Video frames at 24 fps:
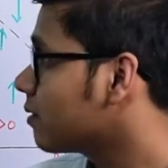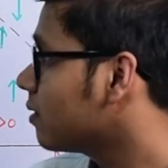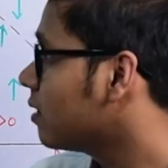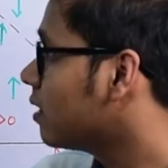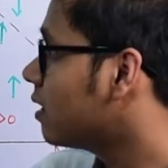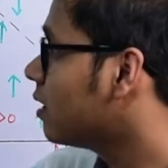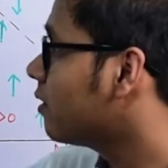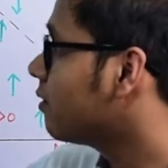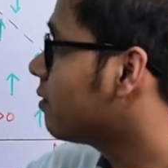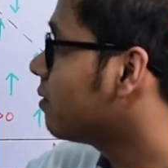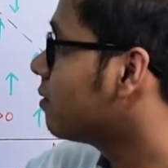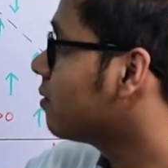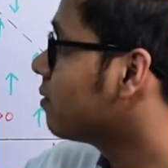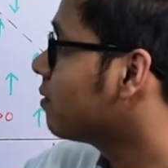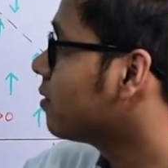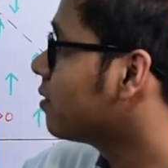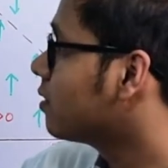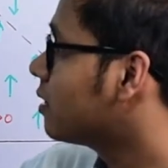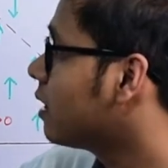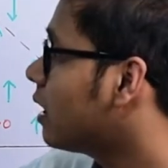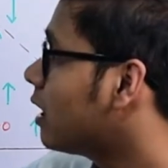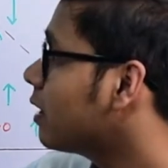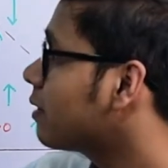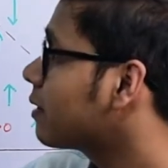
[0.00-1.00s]
uh,
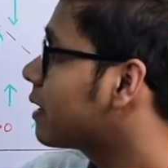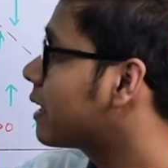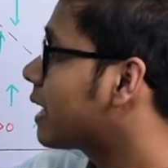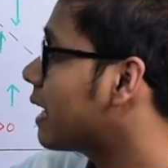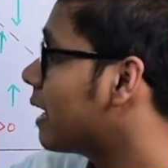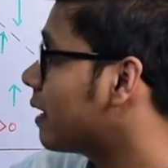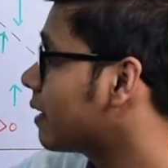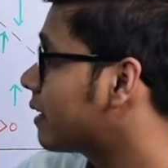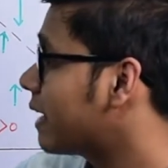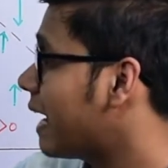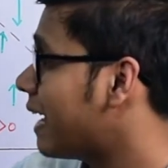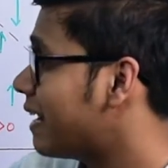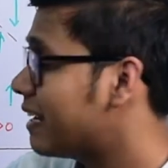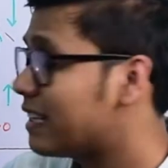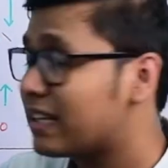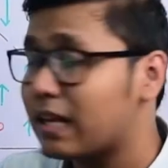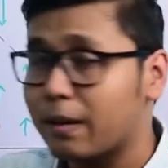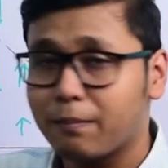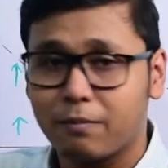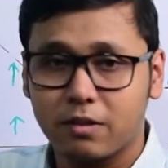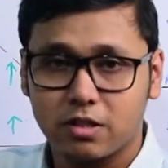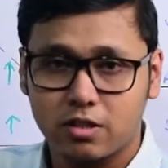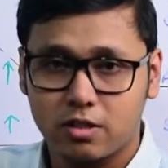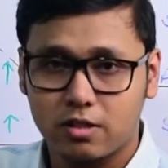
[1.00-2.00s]
the carrying
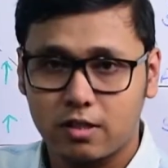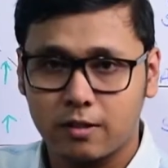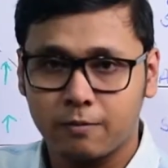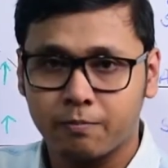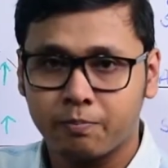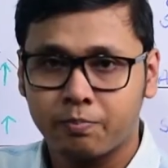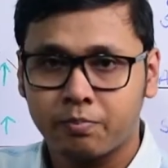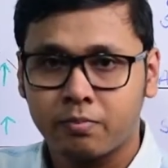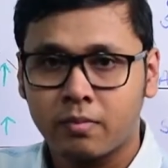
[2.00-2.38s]
capacity,